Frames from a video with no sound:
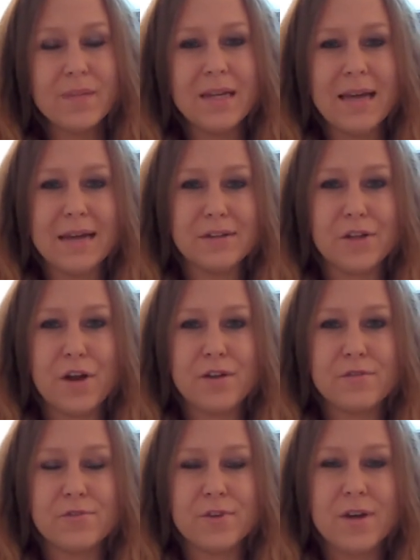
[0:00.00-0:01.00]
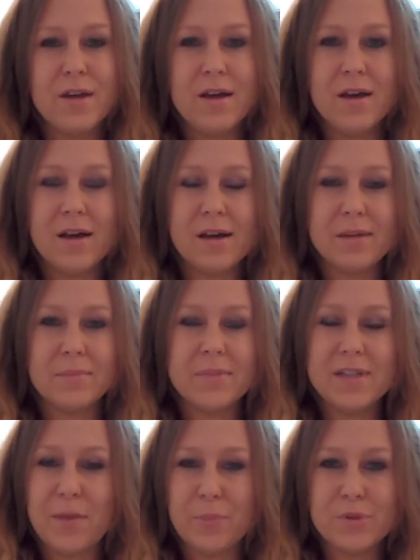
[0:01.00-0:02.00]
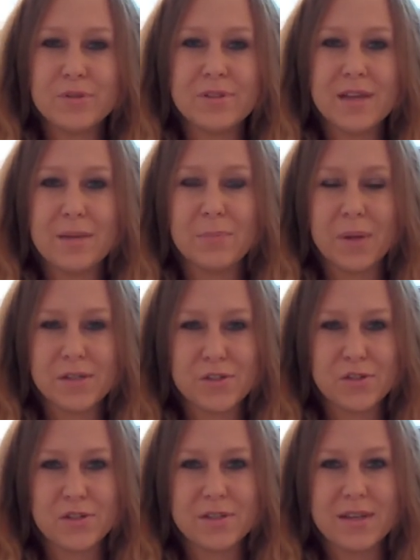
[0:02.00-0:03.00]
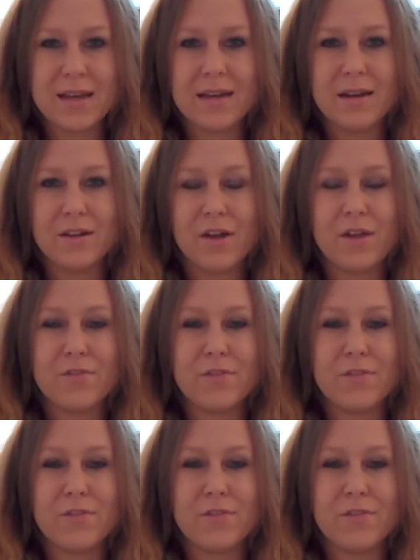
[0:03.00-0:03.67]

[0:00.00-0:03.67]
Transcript: It had a lot of um, temples and puzzles and a lot of